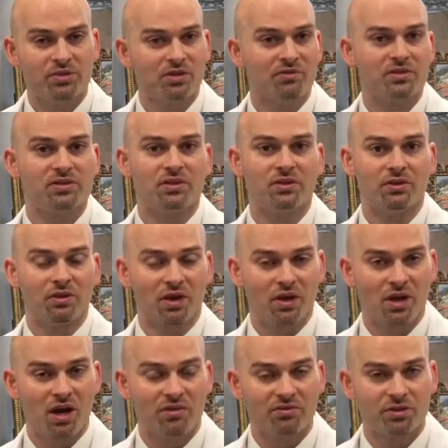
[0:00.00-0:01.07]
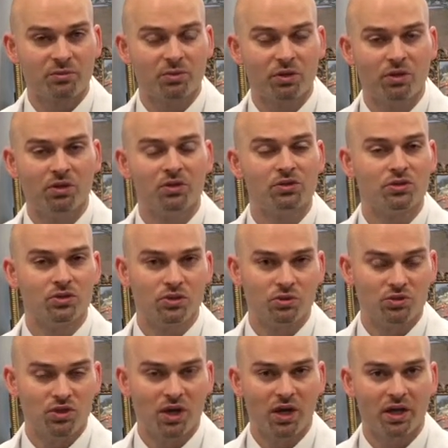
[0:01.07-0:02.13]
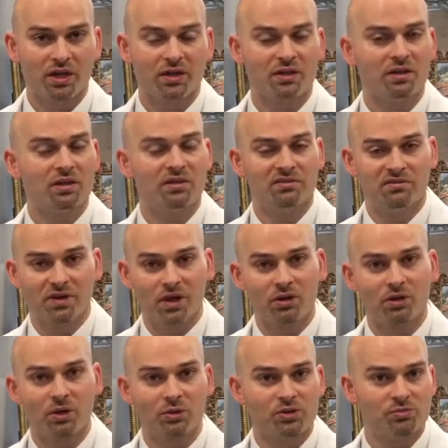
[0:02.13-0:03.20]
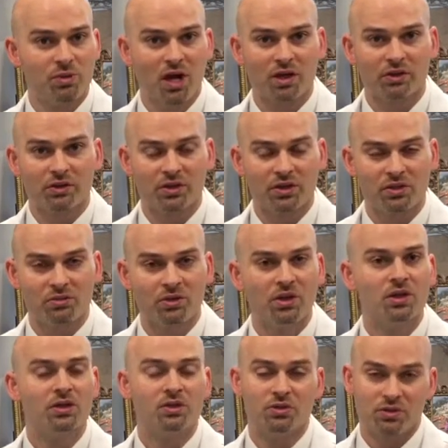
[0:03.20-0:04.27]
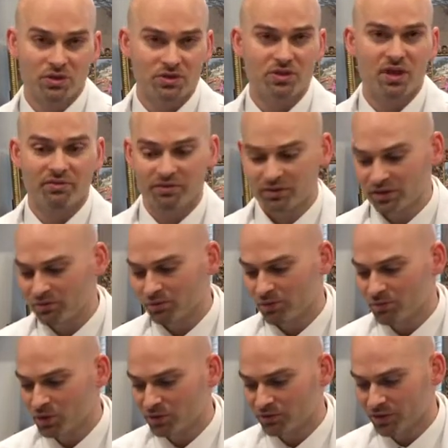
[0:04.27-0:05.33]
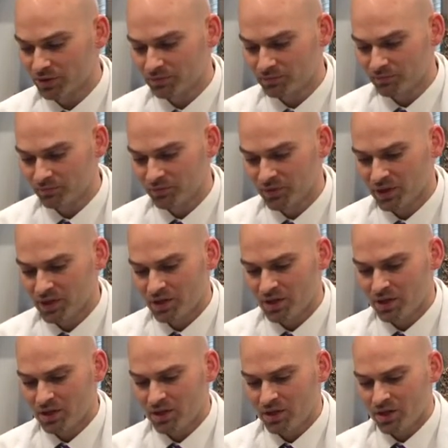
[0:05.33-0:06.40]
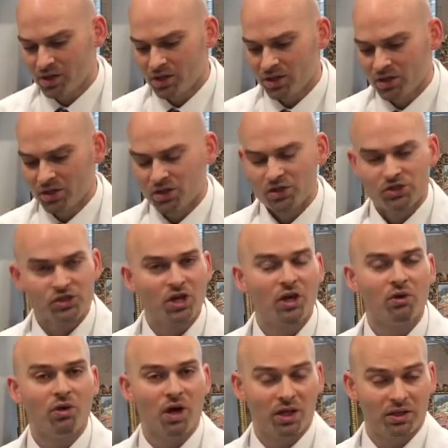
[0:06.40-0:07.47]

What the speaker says: If it's either uncomfortable, too tight, the Velcro is bothering you, you can definitely remove it. So